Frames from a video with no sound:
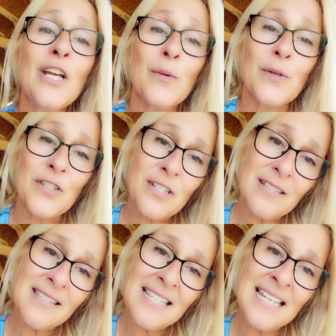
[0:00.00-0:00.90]
who are
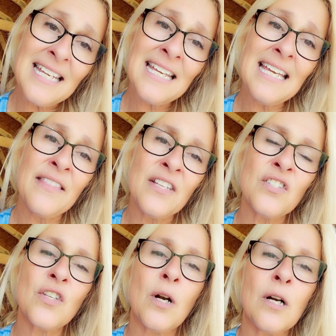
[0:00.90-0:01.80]
still sitting in the
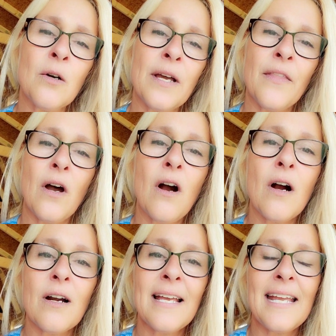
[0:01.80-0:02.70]
sorrow and the
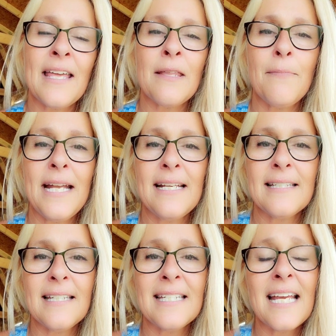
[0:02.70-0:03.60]
heartache and the
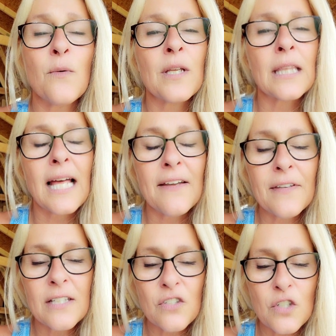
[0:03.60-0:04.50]
pain today when
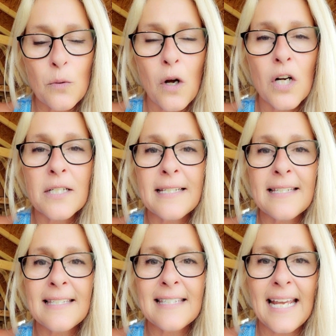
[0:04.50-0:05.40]
life gets too hard to
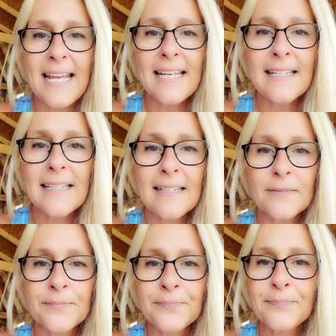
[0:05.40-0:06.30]
stand,
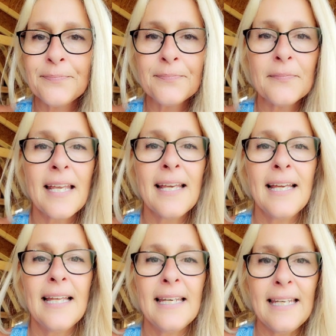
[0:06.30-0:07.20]

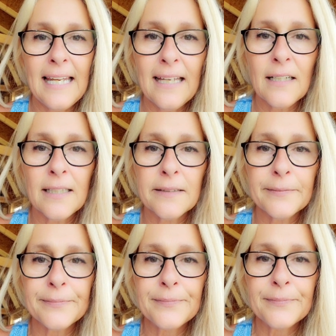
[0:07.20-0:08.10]
kneel,
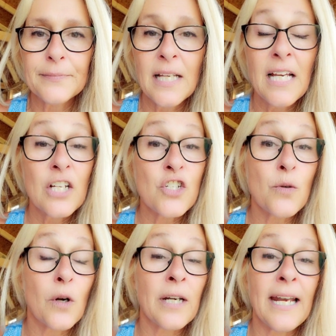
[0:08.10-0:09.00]
because
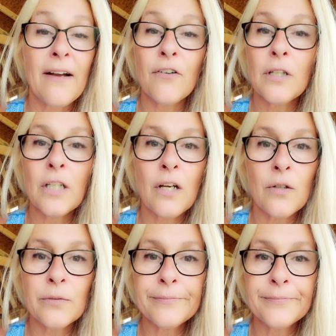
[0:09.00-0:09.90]
you are never
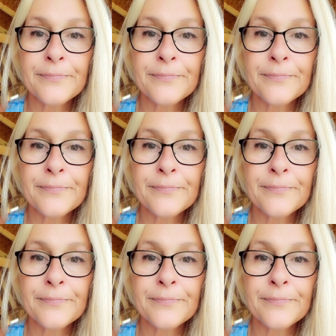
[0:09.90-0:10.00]
alone.